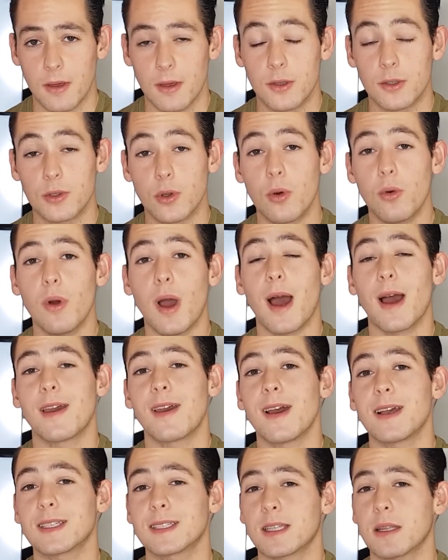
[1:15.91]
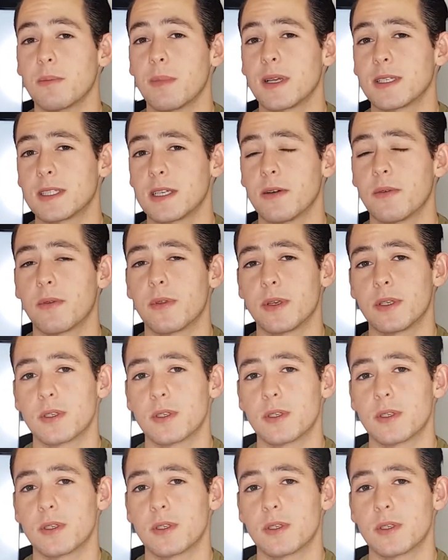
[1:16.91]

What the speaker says: So I asked myself this